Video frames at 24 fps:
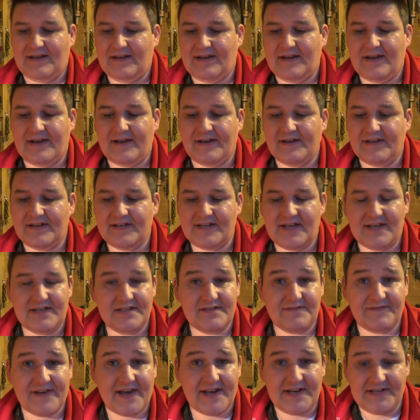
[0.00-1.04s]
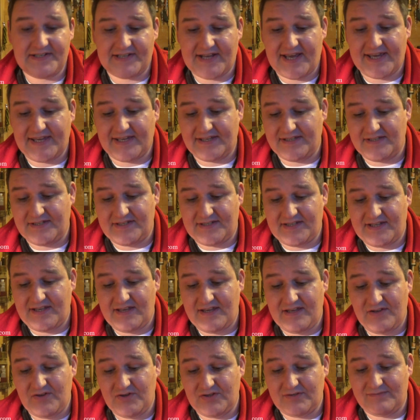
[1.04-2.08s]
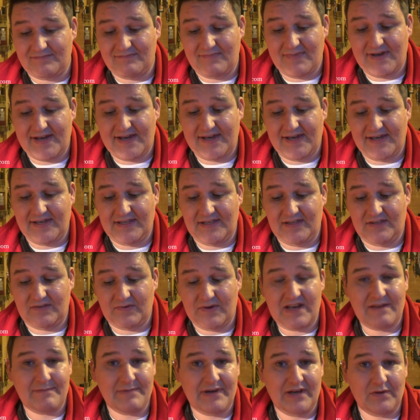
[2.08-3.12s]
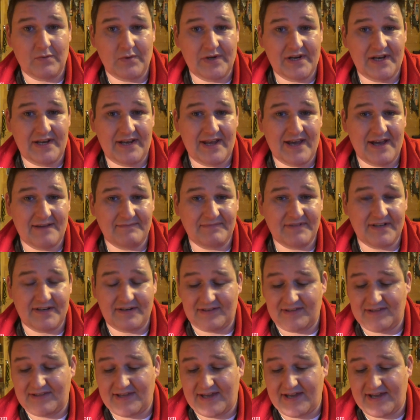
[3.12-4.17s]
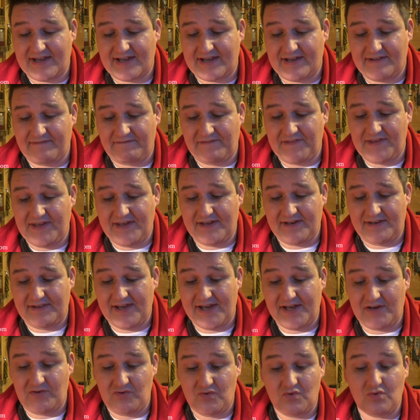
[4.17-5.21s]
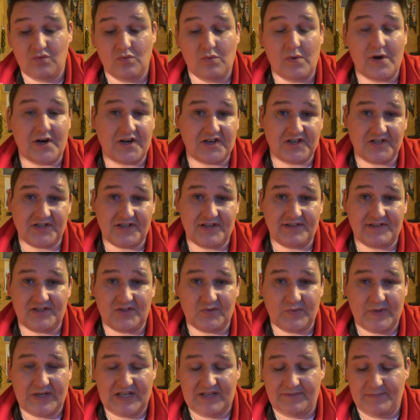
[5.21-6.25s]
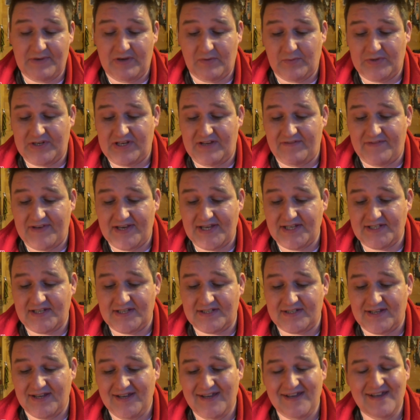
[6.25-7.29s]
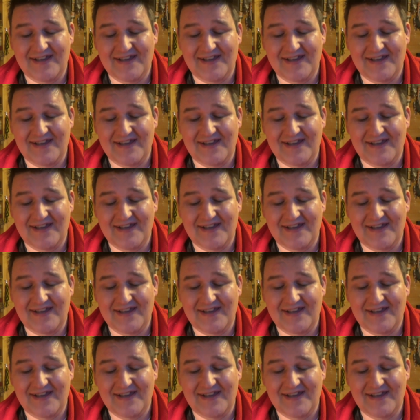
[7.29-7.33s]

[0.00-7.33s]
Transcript: As far as I can see, using my 20x1 adapter that I have here, that I know works in other 20x1 devices,